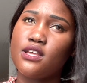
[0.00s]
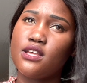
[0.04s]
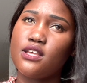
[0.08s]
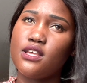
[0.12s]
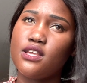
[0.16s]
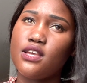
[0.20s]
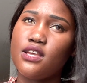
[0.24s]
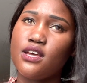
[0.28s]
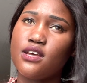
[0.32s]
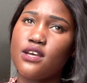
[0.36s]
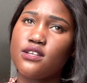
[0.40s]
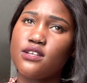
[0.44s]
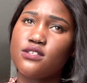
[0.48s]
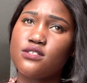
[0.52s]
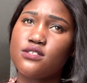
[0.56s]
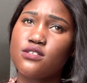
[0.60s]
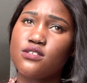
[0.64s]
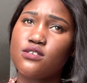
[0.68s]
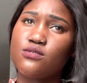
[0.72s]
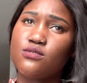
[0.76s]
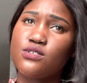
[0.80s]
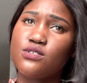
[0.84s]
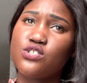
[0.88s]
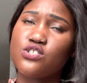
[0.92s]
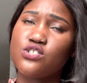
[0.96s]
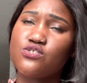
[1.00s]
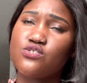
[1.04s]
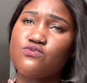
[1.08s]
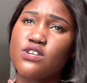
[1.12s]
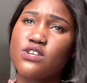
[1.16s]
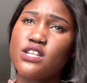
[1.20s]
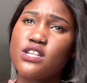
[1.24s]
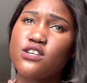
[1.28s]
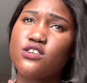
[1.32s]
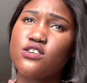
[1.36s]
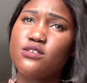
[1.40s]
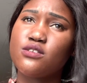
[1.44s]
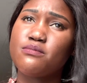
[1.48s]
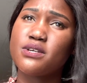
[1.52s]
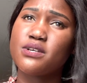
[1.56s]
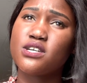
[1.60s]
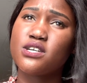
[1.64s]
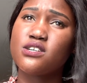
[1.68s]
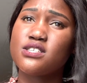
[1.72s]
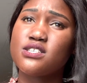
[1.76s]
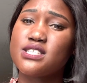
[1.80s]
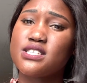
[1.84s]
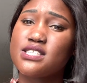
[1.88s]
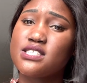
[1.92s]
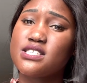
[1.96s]
Yeah, so which is really good,
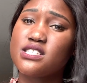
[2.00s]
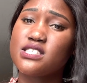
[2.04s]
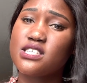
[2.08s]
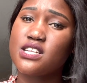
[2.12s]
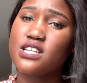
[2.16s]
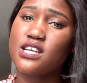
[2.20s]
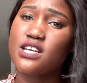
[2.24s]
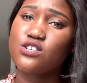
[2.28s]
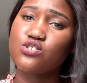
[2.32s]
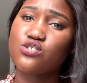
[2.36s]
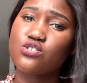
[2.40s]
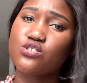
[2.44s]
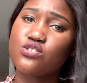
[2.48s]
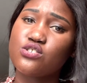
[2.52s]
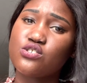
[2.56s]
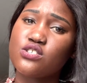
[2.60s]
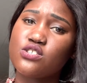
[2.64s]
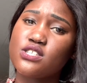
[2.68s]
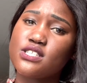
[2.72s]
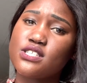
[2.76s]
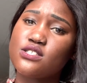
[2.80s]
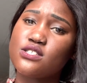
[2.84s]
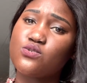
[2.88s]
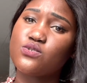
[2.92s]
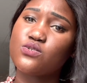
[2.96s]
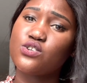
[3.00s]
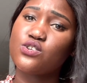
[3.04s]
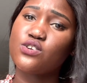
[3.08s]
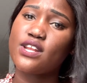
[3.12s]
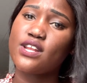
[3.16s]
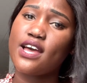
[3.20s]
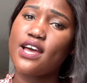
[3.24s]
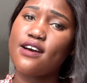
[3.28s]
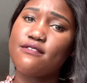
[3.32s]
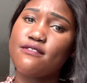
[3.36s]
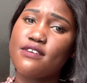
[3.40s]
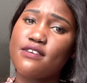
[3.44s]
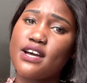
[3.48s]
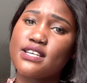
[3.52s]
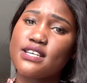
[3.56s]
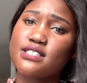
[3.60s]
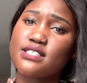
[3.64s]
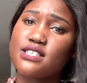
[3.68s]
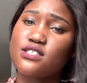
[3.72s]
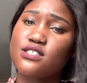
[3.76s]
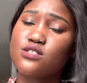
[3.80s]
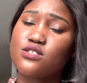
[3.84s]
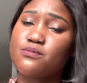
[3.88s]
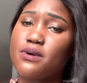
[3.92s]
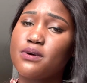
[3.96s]
because as international students we don't have
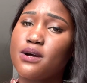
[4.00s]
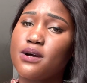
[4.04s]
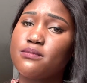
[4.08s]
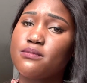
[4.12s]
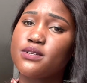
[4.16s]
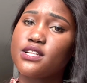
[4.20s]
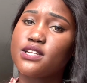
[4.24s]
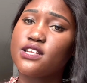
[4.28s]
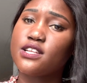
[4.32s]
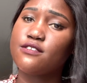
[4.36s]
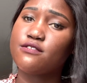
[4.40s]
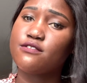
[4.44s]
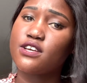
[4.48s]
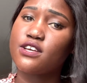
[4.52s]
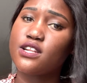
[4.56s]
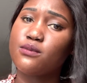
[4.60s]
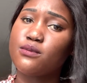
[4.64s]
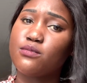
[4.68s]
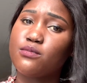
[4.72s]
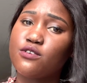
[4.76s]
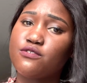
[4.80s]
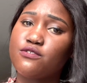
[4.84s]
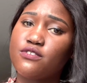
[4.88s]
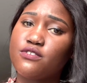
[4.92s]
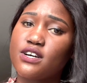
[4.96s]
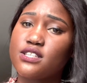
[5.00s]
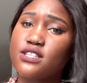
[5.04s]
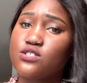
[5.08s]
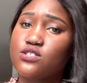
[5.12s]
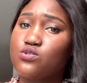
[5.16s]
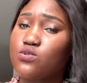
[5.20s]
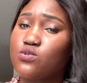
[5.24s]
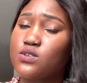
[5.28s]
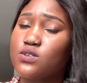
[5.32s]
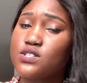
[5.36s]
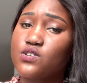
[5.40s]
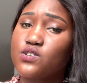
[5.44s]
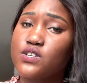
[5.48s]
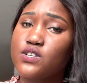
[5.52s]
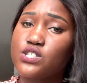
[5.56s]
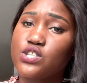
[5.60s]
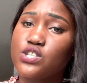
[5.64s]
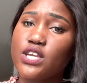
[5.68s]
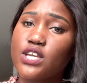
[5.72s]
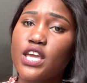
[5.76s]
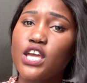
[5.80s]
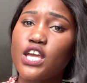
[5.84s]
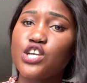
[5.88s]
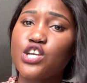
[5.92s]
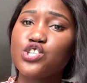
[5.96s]
access to publicly available funds towards our
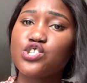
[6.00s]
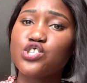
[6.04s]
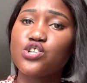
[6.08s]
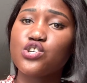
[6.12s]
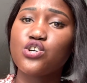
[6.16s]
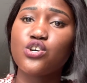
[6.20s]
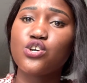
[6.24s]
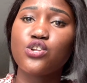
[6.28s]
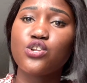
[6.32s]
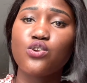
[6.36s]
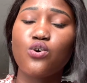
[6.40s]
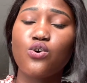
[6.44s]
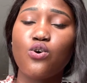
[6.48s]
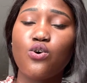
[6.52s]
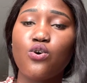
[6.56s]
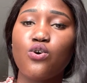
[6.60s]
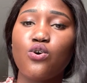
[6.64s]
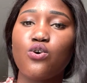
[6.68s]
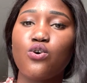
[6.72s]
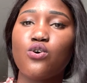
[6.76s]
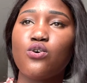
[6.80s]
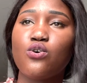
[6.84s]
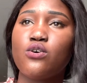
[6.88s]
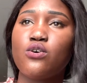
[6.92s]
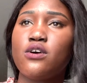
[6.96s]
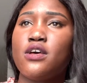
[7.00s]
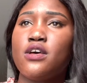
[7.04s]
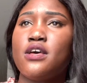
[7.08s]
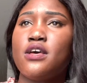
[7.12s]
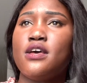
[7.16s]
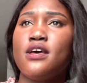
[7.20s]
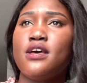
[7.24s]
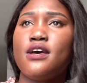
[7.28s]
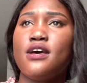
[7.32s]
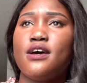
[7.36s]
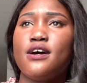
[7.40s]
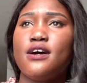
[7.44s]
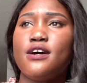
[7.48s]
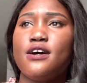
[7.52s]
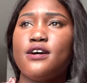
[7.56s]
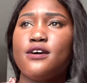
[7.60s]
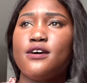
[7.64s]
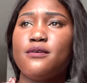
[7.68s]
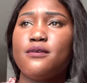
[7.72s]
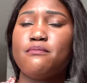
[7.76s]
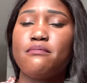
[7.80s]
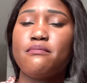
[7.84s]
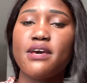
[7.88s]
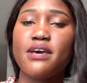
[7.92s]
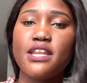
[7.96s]
education, or
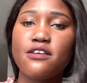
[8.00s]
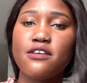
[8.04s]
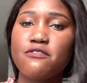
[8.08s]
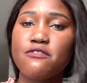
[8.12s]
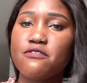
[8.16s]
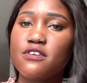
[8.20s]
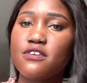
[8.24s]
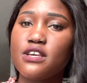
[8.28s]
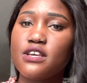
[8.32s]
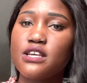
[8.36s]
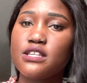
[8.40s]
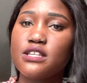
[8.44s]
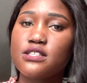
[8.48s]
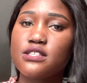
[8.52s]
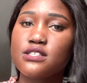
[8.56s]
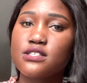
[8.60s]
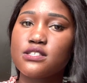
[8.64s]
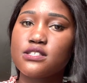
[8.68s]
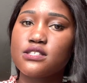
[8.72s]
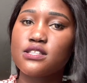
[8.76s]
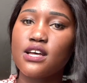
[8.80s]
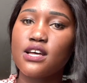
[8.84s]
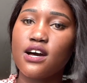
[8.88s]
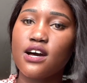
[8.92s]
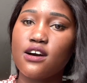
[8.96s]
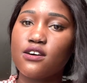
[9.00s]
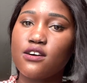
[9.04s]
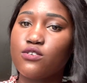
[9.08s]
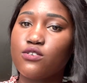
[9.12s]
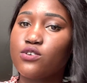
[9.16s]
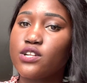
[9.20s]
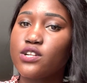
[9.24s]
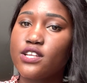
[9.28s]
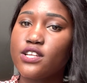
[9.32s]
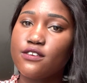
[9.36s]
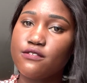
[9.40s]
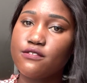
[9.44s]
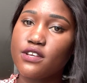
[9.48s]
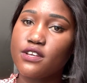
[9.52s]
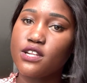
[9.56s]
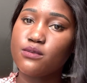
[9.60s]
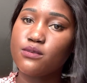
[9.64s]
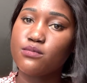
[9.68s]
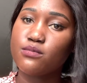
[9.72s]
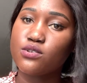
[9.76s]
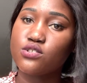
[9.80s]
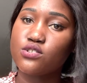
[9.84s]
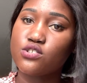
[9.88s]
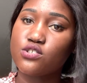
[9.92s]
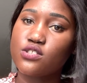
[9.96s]
benefits that are only
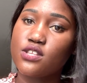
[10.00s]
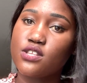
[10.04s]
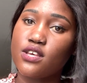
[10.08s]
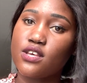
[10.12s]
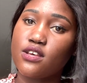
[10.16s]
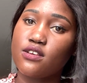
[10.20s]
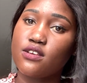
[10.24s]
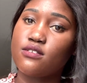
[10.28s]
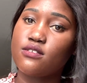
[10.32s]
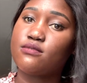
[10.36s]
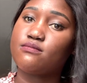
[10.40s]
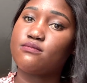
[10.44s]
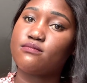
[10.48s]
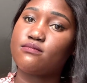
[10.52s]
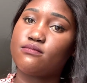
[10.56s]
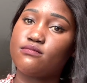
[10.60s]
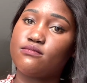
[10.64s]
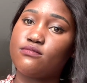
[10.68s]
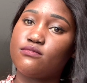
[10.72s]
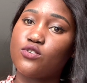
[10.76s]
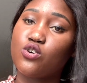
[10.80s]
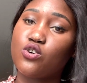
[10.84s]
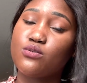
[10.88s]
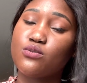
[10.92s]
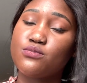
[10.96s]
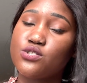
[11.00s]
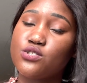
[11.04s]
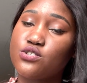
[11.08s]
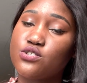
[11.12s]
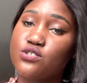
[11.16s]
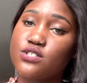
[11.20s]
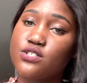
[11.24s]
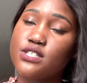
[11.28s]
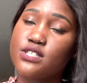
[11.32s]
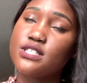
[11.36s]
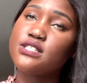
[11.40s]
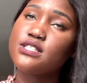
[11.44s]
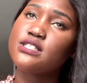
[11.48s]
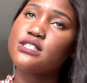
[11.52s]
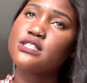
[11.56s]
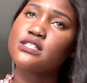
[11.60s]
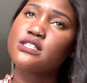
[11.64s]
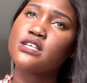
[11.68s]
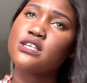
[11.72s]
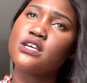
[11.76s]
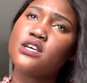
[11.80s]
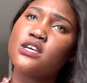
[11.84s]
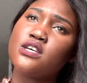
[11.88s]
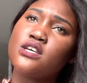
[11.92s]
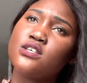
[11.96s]
available to the home students.
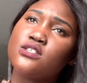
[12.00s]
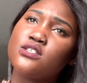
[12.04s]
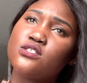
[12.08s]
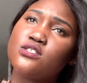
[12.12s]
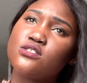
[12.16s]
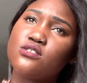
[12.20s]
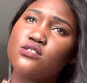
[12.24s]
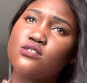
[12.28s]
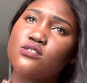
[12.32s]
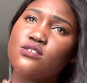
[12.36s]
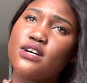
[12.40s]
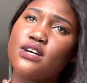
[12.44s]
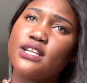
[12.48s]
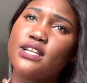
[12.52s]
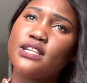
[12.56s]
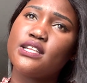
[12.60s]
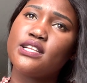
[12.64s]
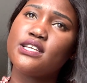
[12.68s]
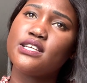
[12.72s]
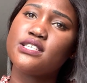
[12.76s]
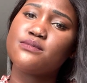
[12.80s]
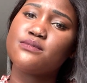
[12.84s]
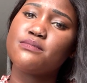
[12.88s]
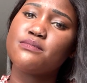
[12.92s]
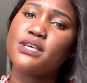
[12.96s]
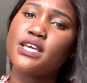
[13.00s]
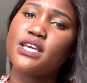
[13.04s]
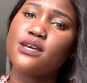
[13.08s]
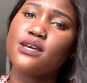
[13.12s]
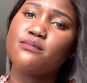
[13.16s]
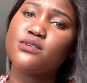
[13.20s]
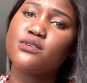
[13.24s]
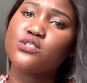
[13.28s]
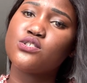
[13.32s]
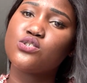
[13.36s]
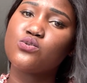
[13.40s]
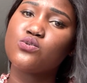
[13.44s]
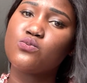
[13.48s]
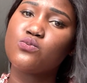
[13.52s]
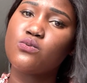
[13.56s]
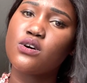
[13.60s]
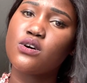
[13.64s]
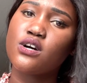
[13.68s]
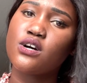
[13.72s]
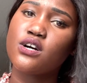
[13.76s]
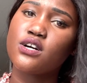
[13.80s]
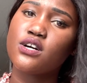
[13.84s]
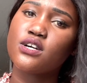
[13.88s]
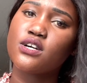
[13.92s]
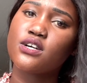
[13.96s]
So at least being able to
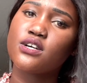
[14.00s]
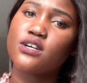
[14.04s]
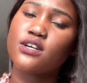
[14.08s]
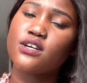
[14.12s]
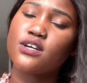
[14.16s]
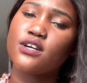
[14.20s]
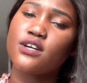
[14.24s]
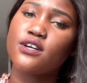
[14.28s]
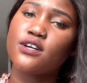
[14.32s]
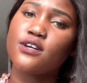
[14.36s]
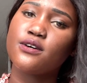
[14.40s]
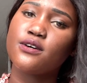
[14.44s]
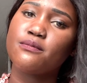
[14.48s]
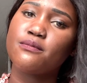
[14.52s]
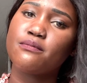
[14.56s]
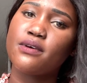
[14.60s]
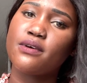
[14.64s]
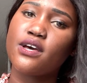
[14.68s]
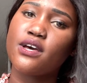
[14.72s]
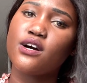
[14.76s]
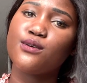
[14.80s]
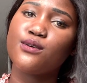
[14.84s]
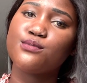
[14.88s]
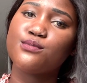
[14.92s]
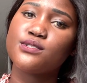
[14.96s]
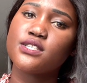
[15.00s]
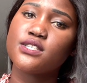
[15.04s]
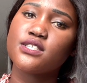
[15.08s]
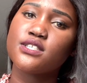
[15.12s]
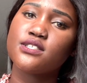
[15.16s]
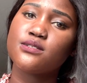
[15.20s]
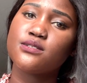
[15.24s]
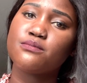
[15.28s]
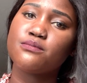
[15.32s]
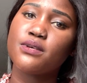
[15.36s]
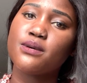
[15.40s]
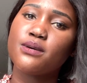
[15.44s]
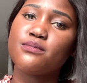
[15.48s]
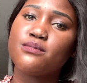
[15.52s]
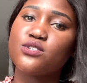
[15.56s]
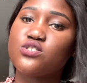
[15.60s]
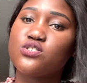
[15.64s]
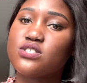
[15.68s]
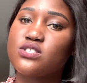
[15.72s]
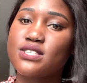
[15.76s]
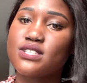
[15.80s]
work helps us be able to